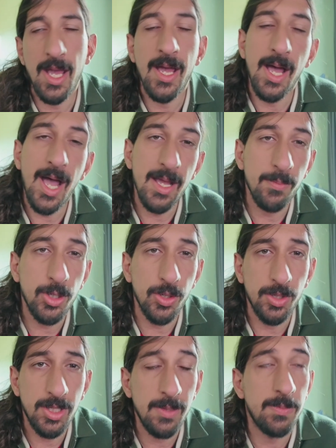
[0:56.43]
Uh, I am
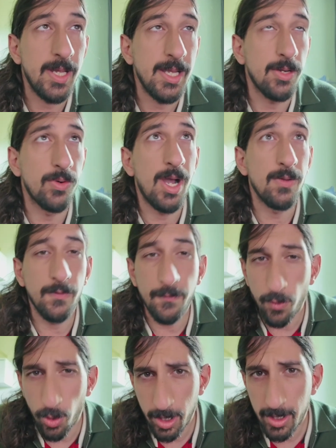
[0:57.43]
currently playing around
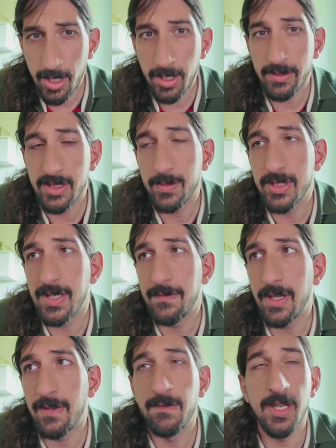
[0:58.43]
for a
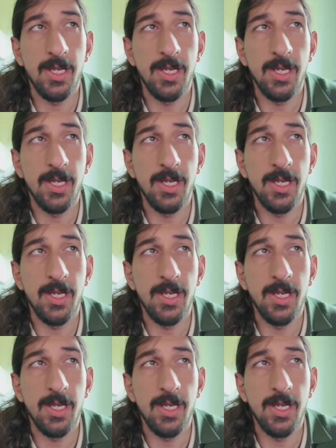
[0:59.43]
specific